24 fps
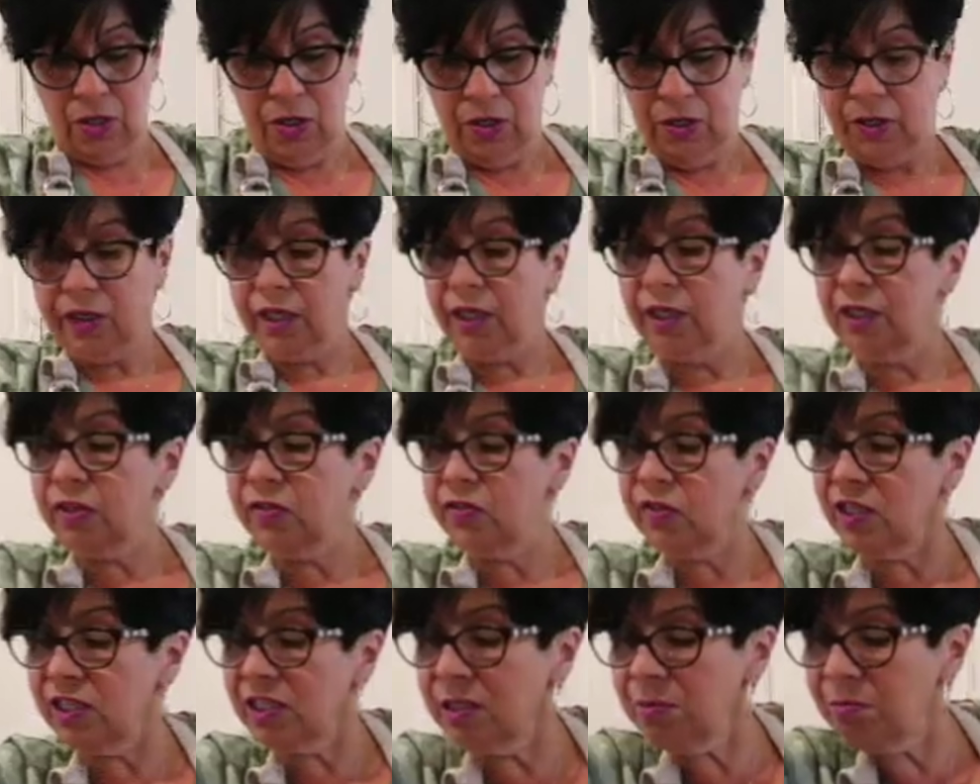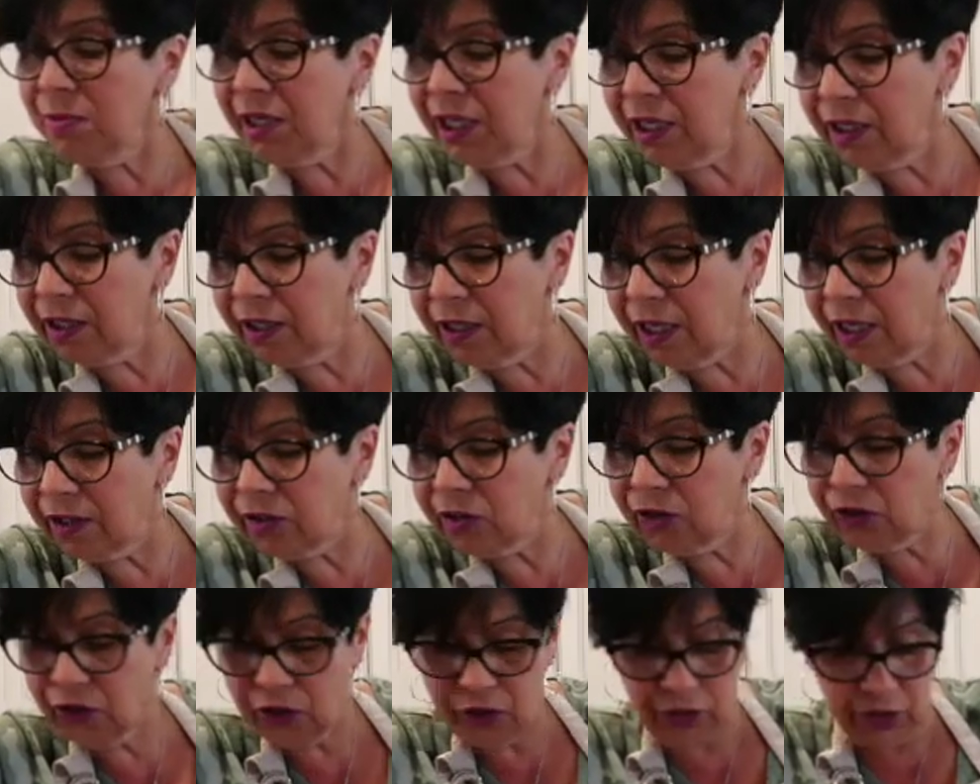Okay, because this meat, as
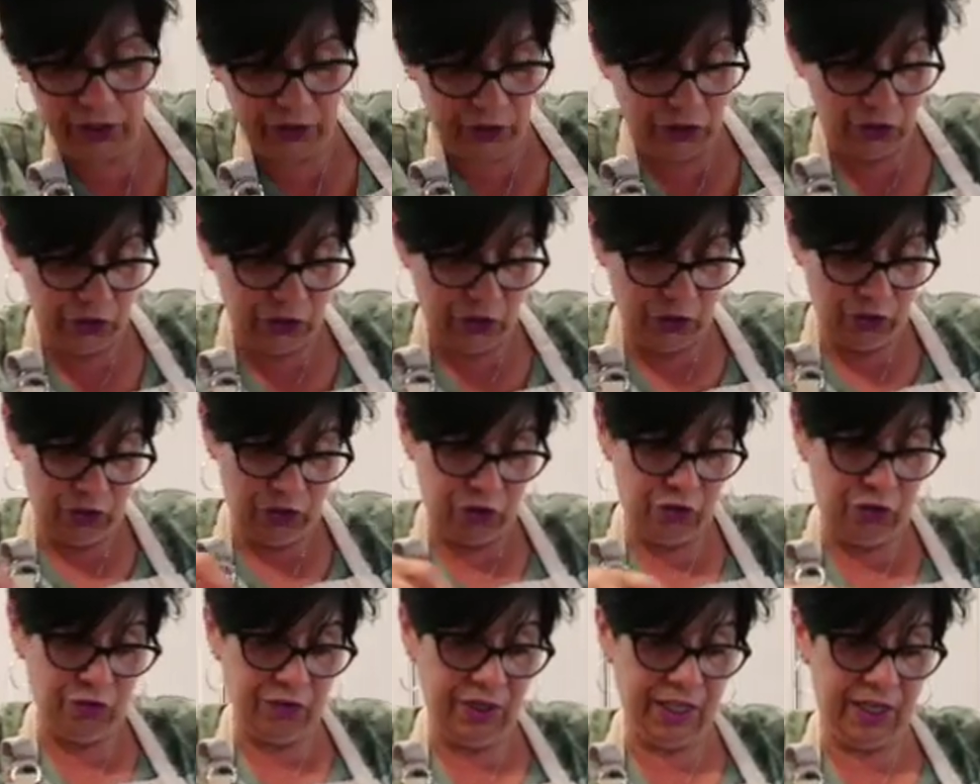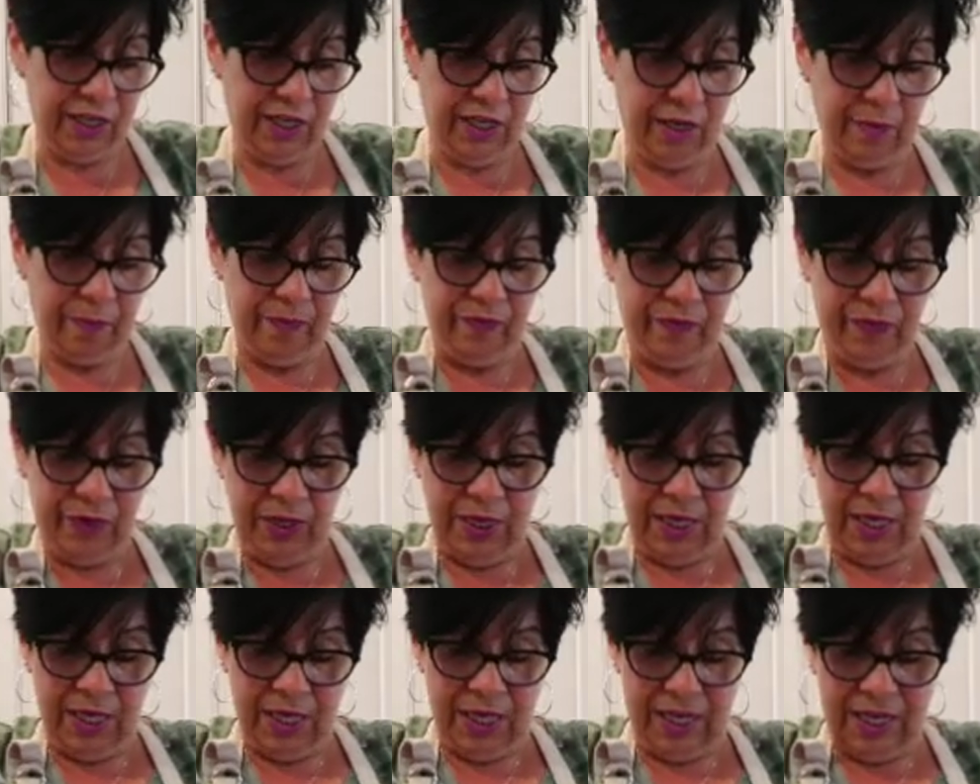it cooks, is going to shrink up.
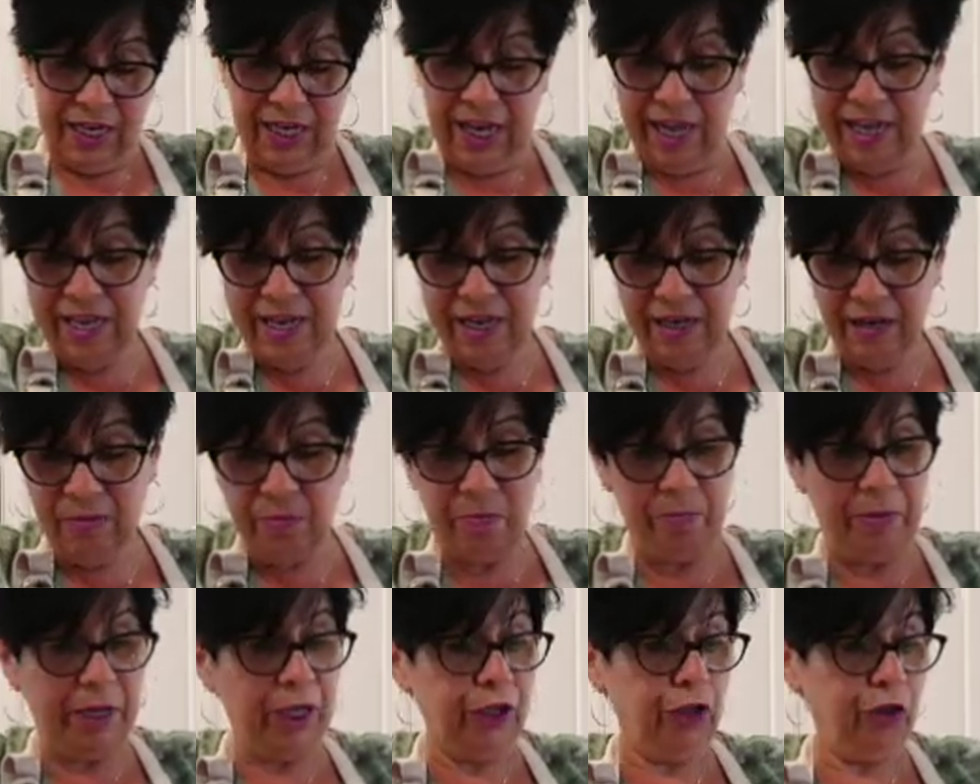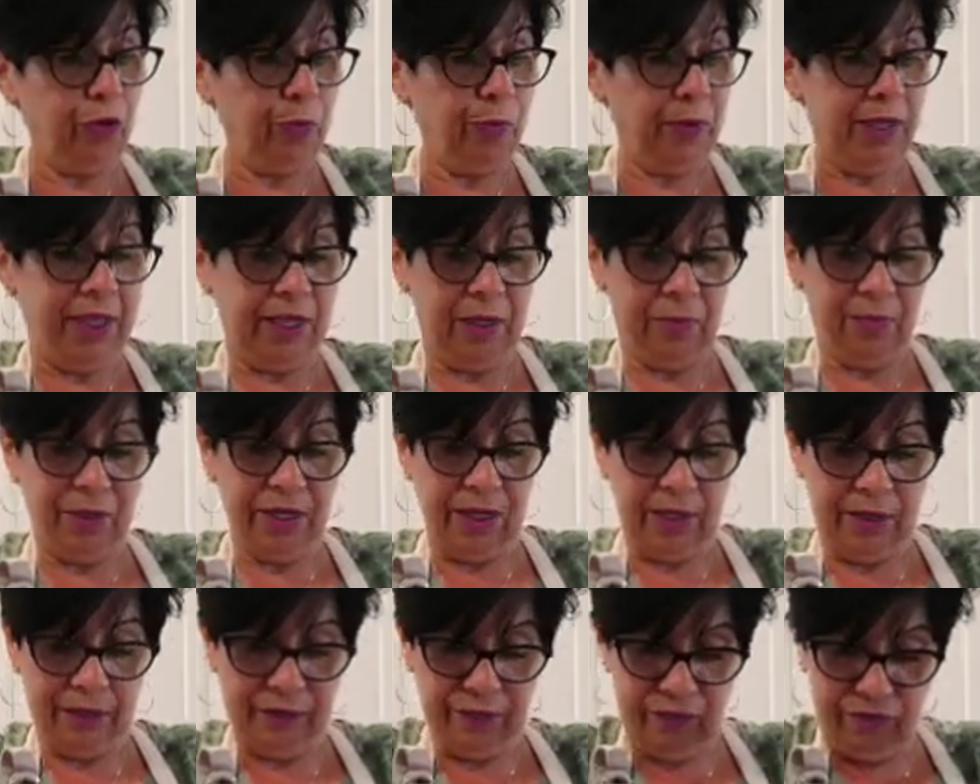And I had a bigger pan, but
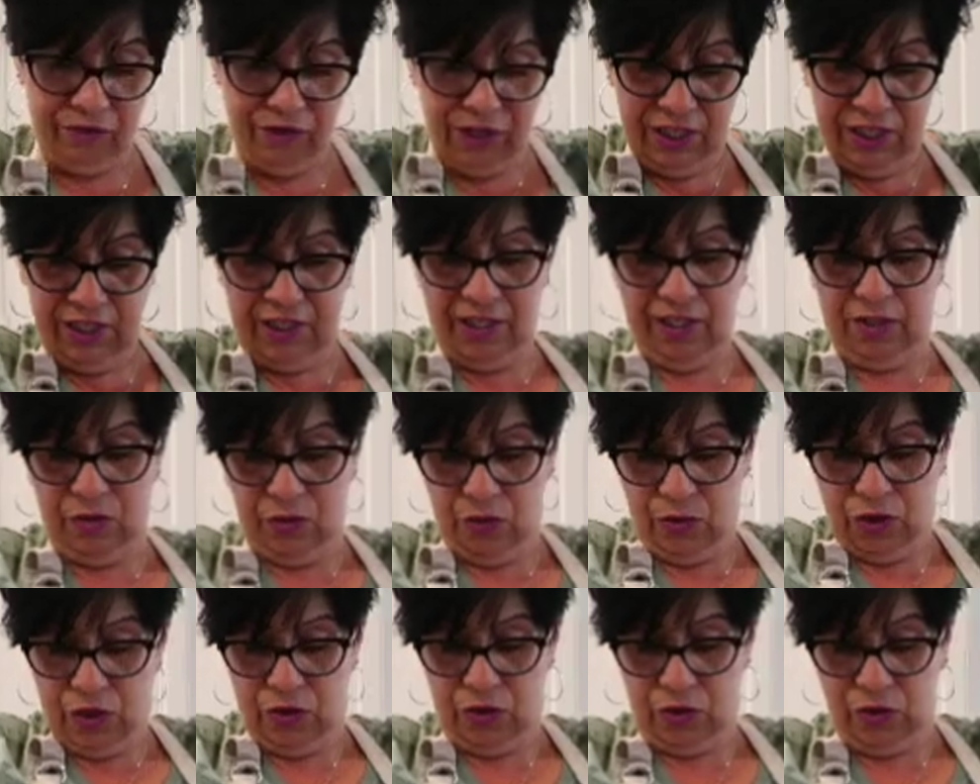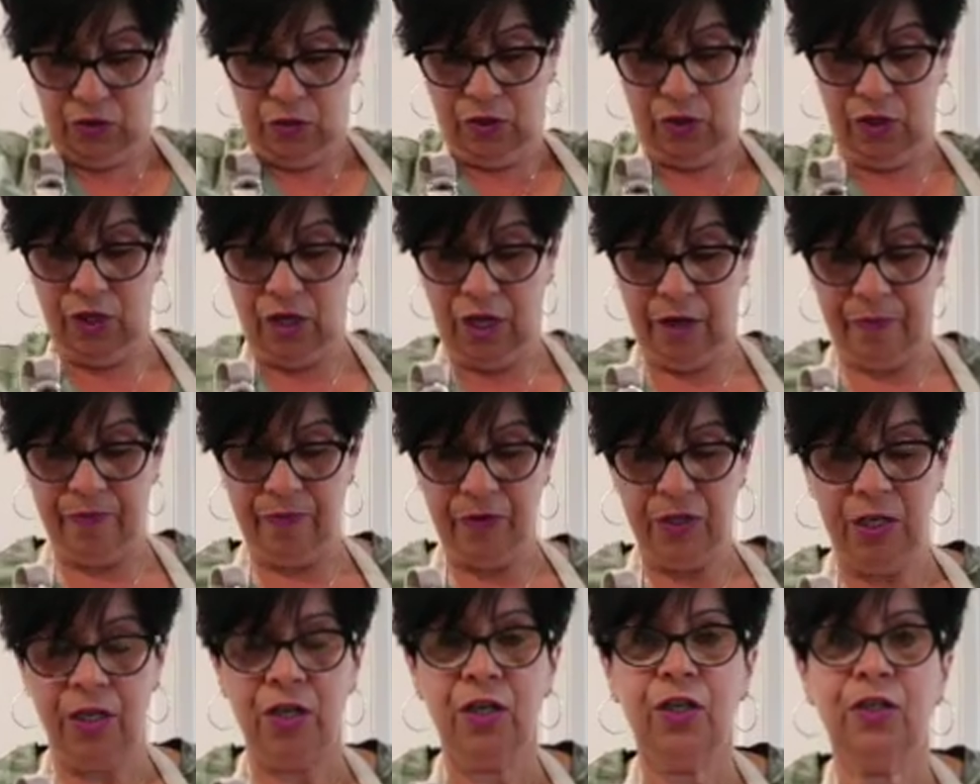I really didn't want to do a lot.
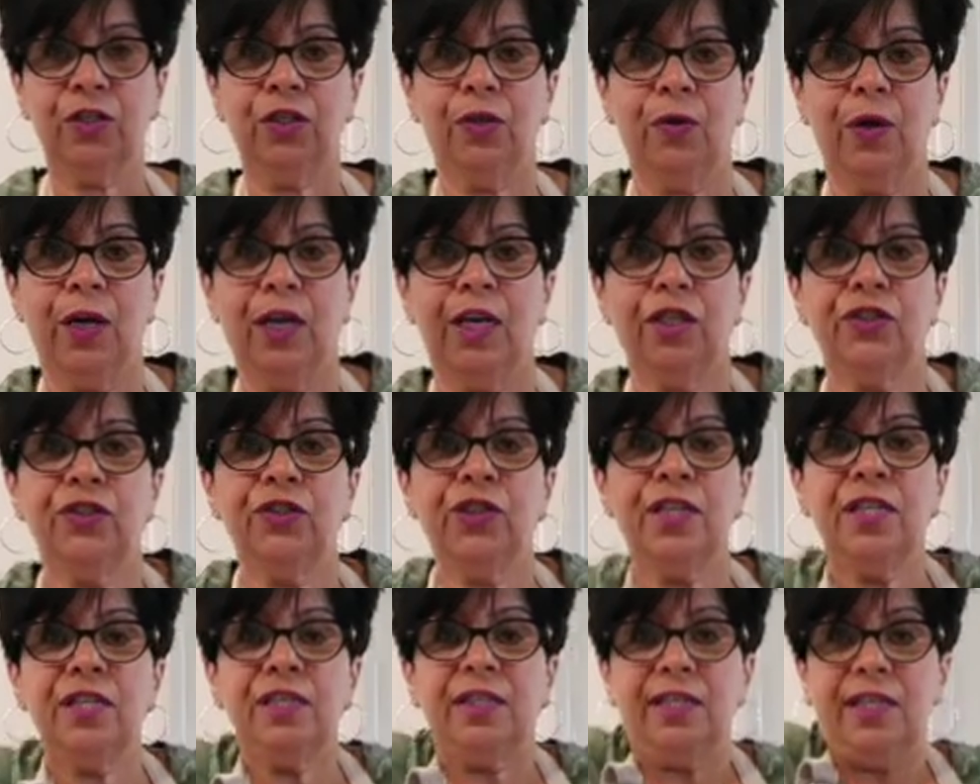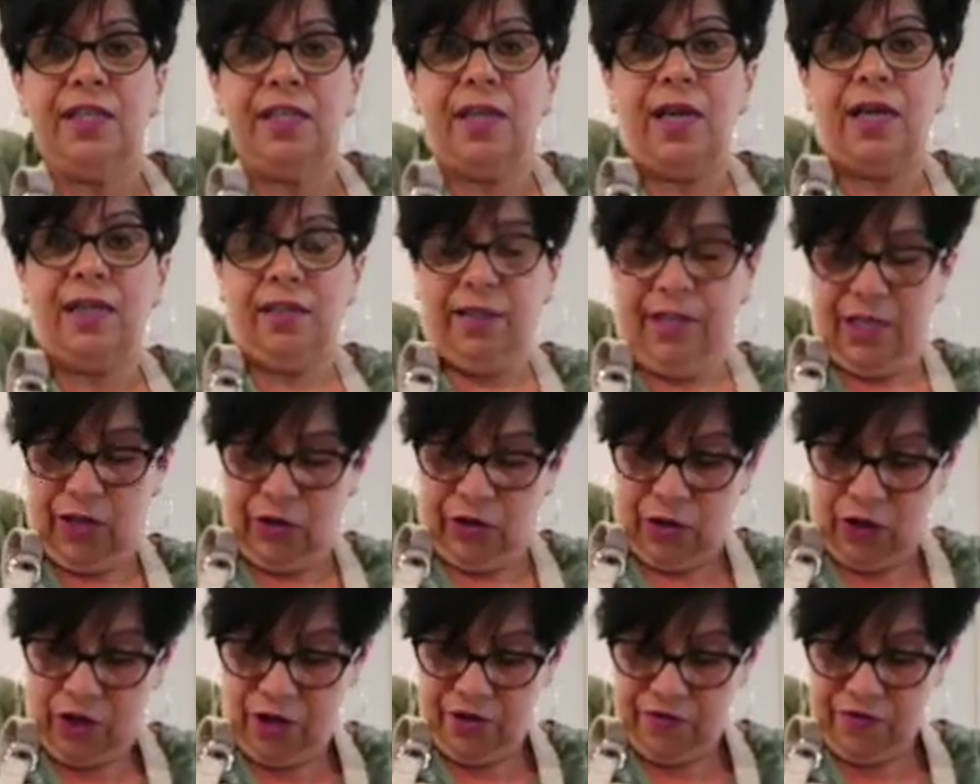So as you can see, I
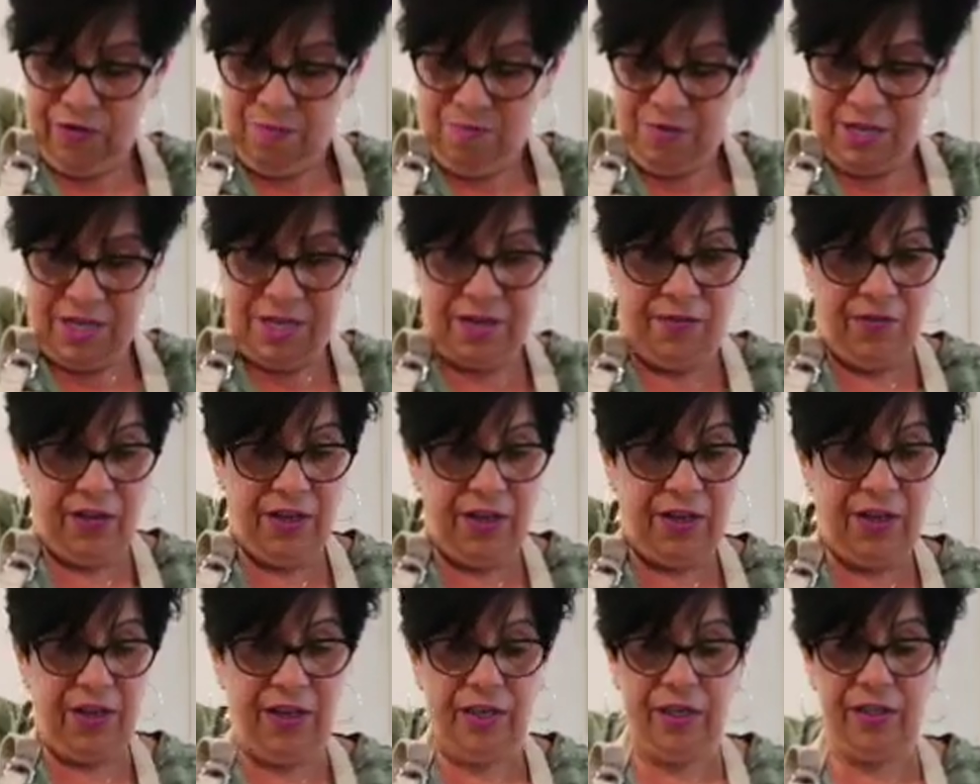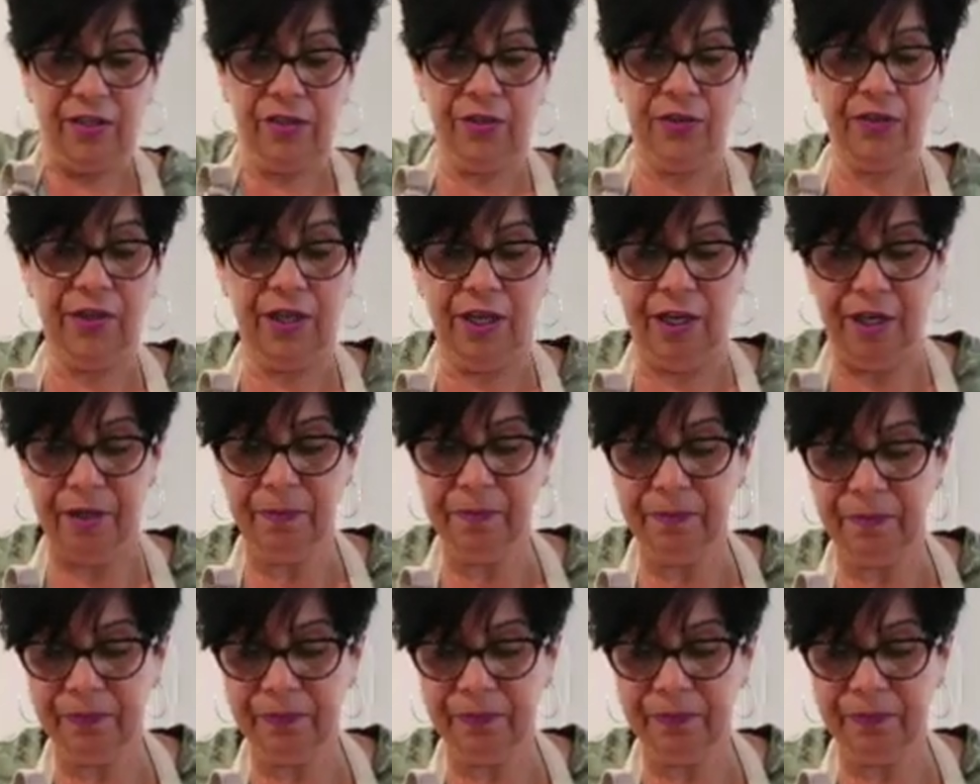layered all the meat in there nice, okay?